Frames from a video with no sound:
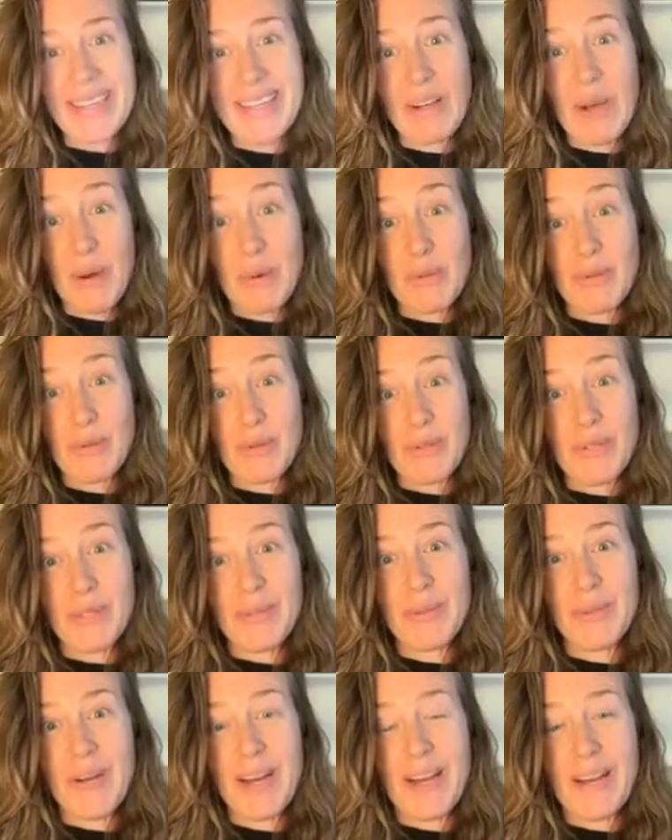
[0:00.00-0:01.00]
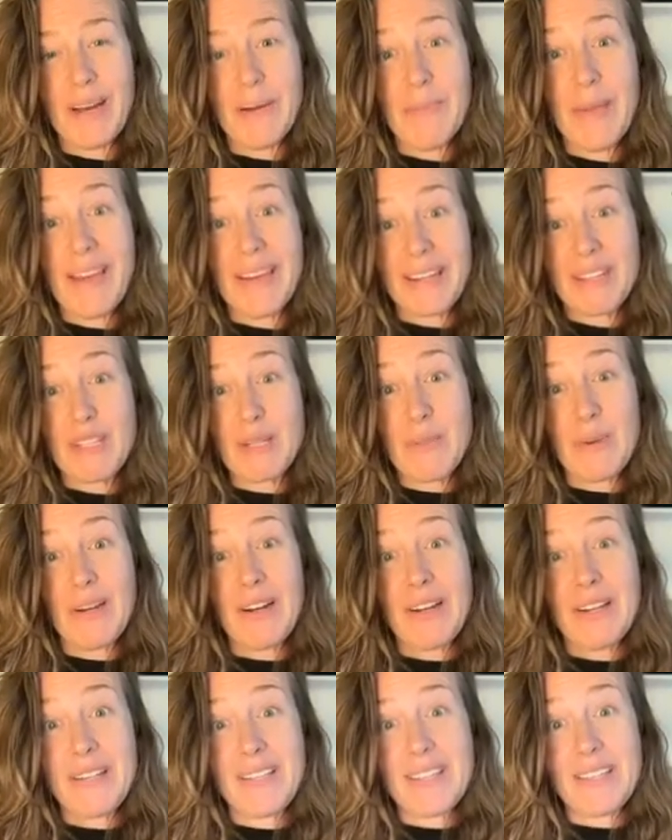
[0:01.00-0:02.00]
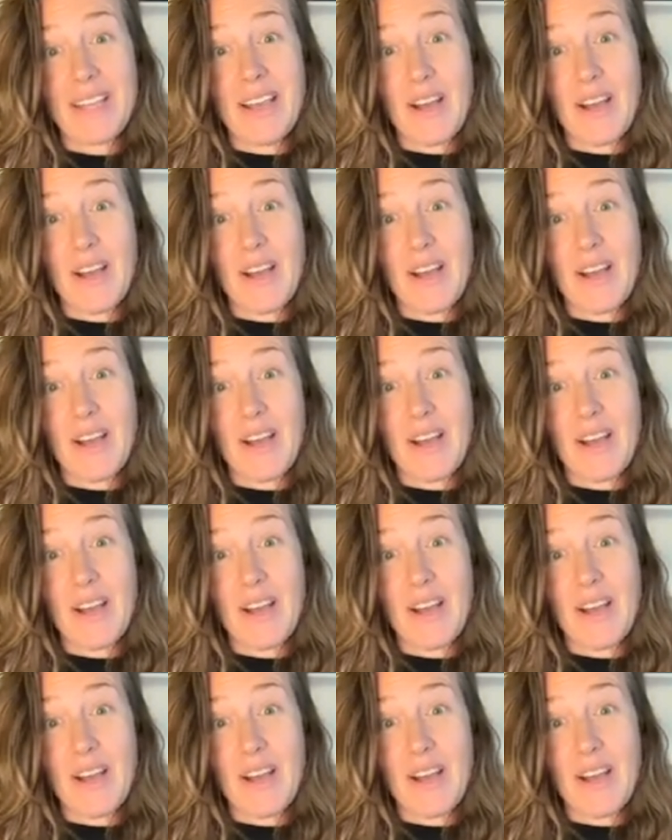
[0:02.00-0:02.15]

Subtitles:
go through and experience